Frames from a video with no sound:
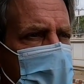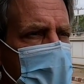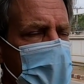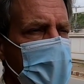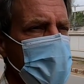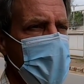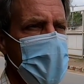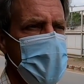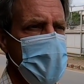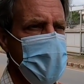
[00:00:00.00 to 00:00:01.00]
I
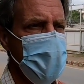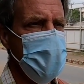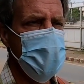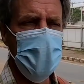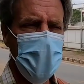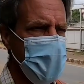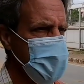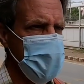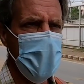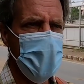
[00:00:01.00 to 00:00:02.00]
forget it's a very
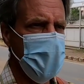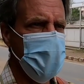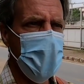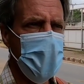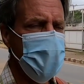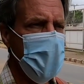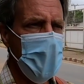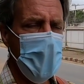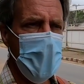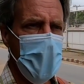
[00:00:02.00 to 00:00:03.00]
standard form.
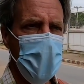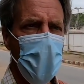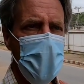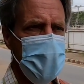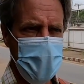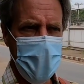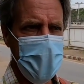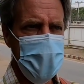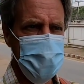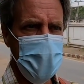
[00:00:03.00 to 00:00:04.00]
And one of the
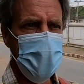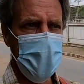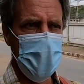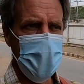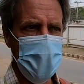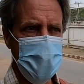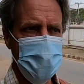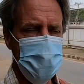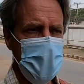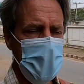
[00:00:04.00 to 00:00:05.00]
lines in there
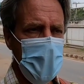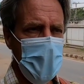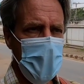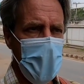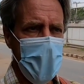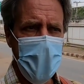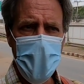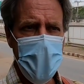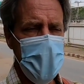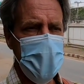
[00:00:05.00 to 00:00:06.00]
is,
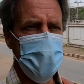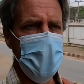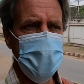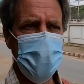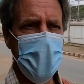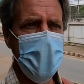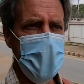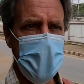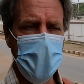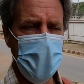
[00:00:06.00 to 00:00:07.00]
I am
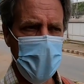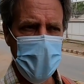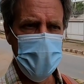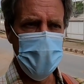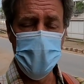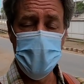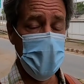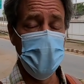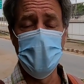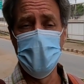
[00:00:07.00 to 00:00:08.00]
applying for this
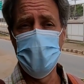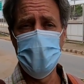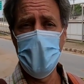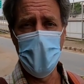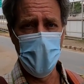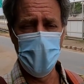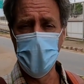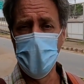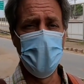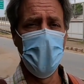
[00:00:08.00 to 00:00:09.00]
extension of stay
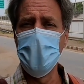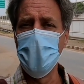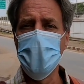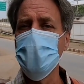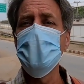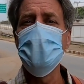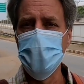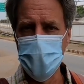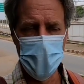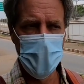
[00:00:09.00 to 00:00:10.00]
for the following
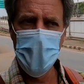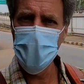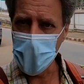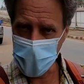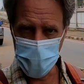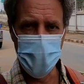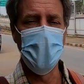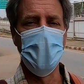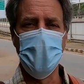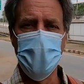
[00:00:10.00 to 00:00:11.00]
reason. And you have to
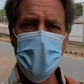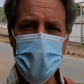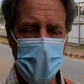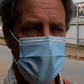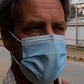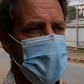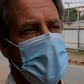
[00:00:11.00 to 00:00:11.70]
fill in a reason.